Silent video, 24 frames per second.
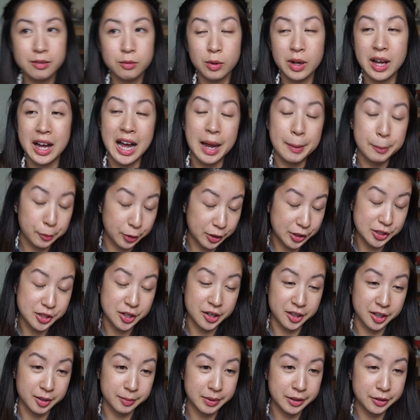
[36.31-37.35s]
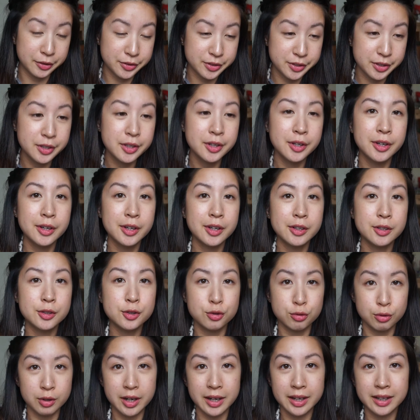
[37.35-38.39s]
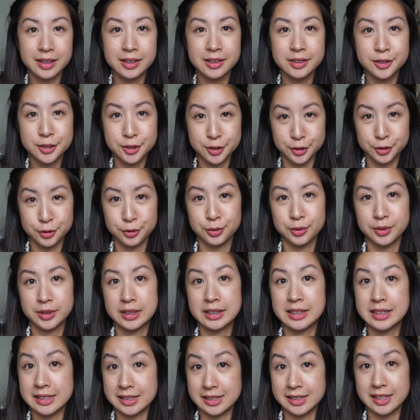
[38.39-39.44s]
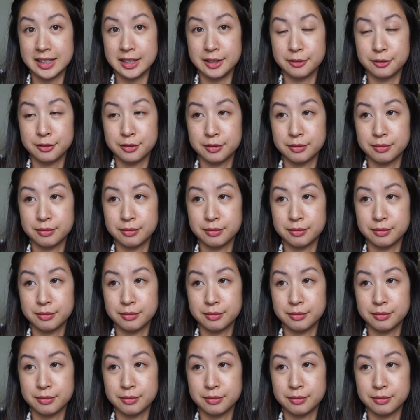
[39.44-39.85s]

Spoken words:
Well, I'm going to talk about trying to conceive.